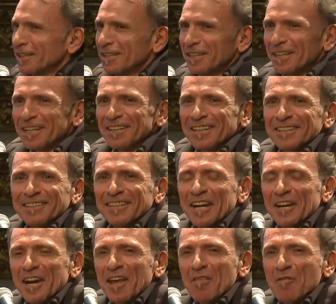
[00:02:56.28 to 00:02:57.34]
in
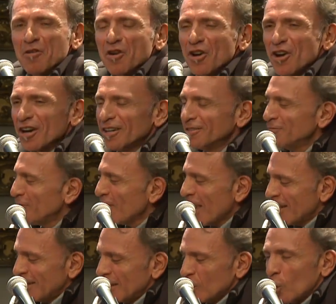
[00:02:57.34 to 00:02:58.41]
another
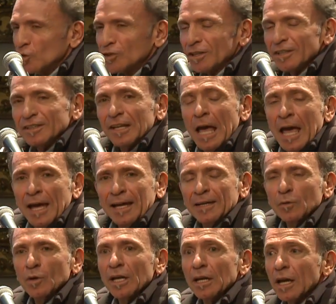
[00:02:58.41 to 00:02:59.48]
continent.
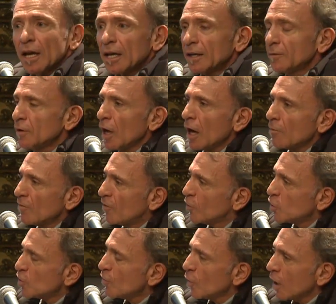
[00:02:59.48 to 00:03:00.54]
Anyway,
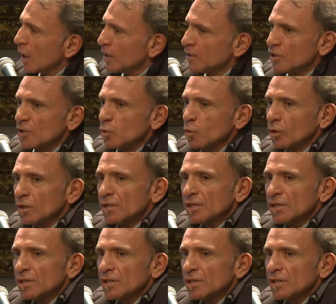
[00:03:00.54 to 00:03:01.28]
first of all, I just want to